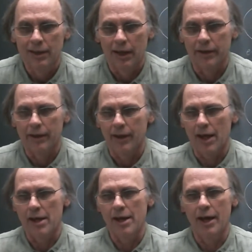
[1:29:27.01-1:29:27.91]
And
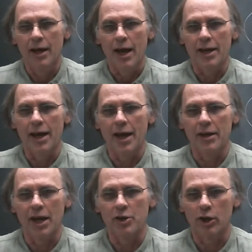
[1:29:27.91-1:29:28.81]

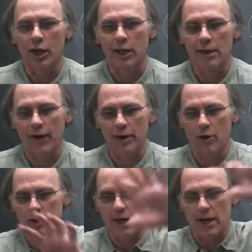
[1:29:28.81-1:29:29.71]
you're lucky if I
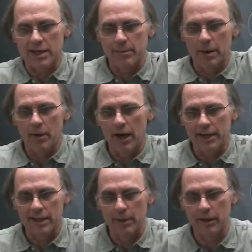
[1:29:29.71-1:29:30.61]
don't change my mind
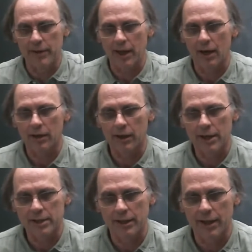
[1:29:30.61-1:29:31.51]
in the middle of the
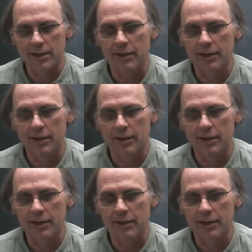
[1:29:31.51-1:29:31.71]
calculation.